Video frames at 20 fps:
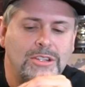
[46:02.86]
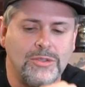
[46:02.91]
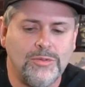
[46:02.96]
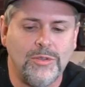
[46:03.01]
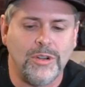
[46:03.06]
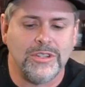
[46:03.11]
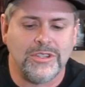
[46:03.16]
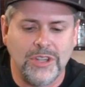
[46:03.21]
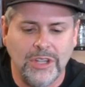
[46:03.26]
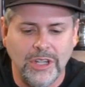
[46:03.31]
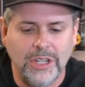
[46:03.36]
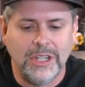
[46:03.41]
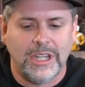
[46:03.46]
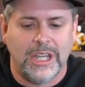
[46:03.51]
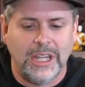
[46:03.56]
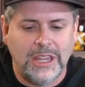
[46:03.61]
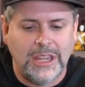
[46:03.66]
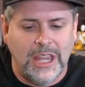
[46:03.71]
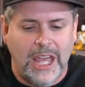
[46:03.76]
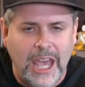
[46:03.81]
just wants to look
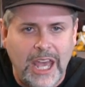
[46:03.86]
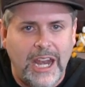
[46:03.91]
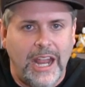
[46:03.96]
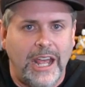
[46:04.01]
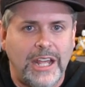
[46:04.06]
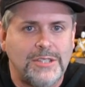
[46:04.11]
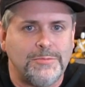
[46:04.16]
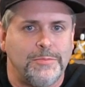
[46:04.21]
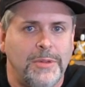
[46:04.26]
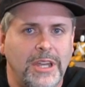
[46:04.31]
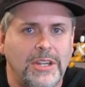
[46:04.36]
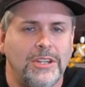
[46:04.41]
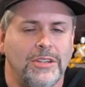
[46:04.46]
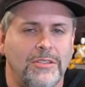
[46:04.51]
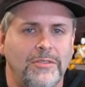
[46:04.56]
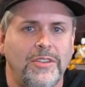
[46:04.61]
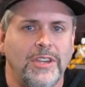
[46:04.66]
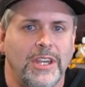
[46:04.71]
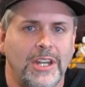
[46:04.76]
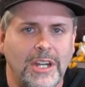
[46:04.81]
at that aspect of the
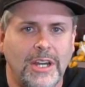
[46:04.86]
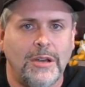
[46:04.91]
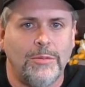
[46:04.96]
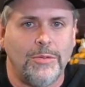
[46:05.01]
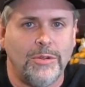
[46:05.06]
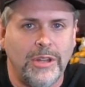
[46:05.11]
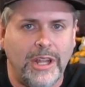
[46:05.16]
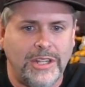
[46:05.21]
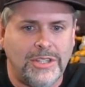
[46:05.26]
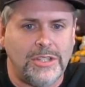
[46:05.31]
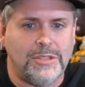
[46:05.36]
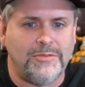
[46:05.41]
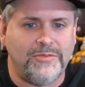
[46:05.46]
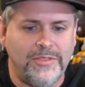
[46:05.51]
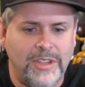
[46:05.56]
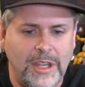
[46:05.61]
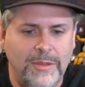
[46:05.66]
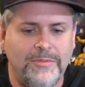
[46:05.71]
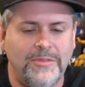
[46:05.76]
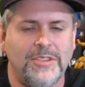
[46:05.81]
Vietnam War. That's his
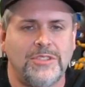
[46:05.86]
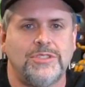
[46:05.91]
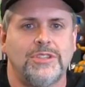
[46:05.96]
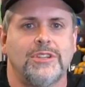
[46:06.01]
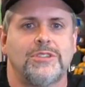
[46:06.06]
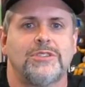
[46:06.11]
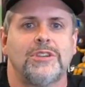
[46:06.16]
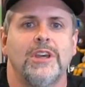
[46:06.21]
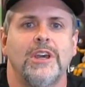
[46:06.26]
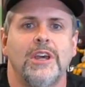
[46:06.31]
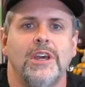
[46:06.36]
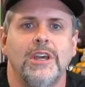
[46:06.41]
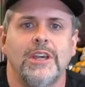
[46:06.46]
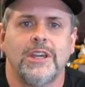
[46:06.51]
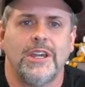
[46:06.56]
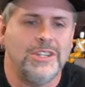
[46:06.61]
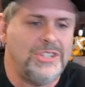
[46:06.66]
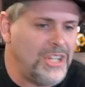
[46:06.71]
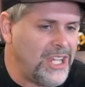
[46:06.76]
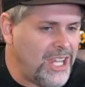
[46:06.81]
emphasis
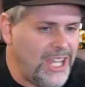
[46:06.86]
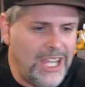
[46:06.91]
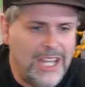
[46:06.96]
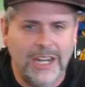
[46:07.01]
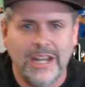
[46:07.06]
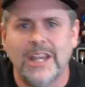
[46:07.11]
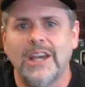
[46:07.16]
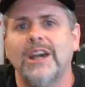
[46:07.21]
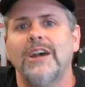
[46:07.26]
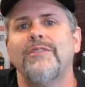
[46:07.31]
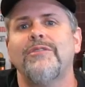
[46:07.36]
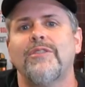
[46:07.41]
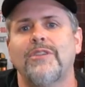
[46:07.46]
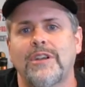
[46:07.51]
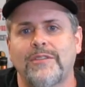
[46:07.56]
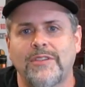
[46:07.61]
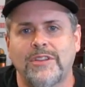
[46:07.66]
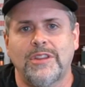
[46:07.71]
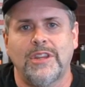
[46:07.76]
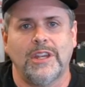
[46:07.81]
because you can't cover
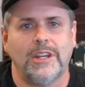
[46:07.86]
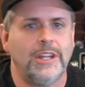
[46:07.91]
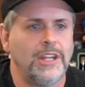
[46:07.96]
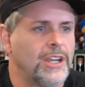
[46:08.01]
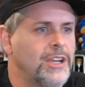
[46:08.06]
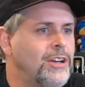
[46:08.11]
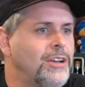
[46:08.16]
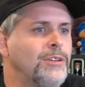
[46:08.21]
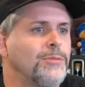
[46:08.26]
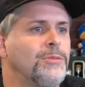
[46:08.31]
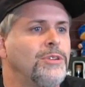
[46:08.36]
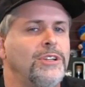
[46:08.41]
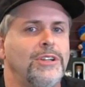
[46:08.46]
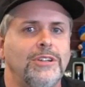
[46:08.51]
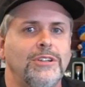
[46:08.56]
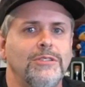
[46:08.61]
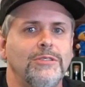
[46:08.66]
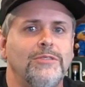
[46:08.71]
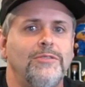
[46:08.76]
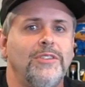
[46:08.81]
everything. Nick Hart couldn't
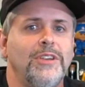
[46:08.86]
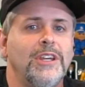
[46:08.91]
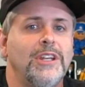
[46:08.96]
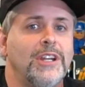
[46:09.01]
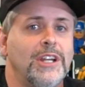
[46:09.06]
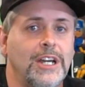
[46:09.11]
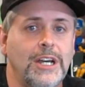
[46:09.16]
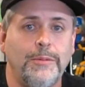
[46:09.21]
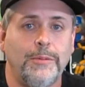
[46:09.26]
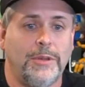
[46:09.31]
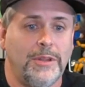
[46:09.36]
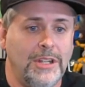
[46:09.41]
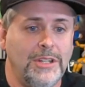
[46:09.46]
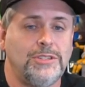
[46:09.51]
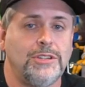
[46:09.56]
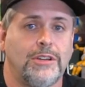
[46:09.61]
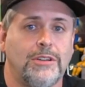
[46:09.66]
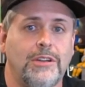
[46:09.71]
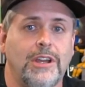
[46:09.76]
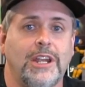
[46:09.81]
do it with Vietnam. I mean,
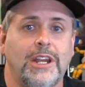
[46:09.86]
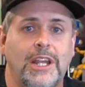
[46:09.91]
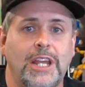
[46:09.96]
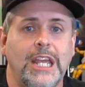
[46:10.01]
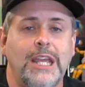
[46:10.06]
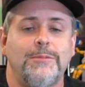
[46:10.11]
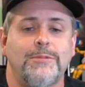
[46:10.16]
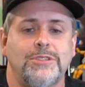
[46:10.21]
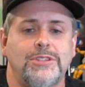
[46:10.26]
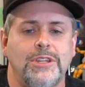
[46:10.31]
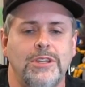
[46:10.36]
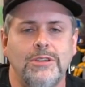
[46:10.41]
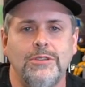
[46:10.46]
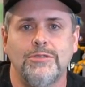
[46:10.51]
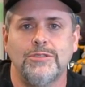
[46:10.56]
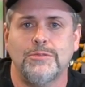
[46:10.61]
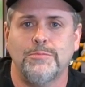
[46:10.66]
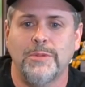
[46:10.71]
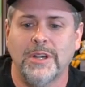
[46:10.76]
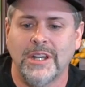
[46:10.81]
it's a great game. It's
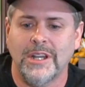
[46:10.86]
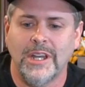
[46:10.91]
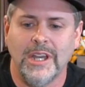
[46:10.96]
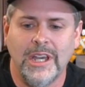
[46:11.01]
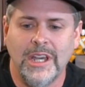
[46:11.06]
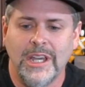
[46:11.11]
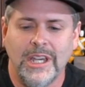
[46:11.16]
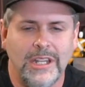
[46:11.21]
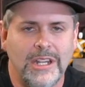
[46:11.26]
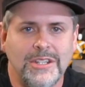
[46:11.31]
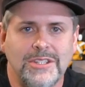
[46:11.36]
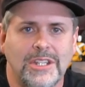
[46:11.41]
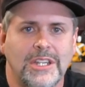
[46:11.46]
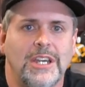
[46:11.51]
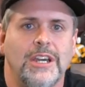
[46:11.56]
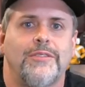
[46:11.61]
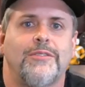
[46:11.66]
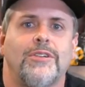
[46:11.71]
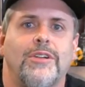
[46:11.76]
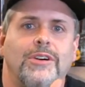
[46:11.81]
huge, but it doesn't
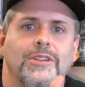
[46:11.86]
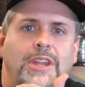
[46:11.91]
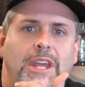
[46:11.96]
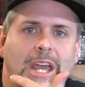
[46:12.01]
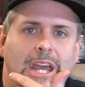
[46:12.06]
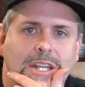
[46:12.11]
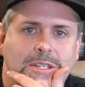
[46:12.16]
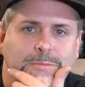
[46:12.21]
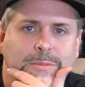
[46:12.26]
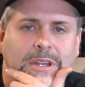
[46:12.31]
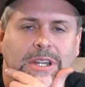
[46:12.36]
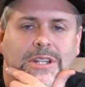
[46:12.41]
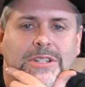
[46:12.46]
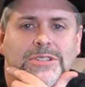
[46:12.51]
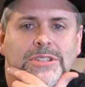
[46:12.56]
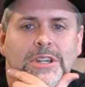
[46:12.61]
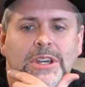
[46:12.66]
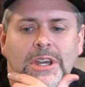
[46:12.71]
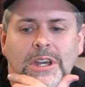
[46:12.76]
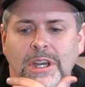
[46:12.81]
cover all the
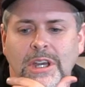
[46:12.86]
aspects.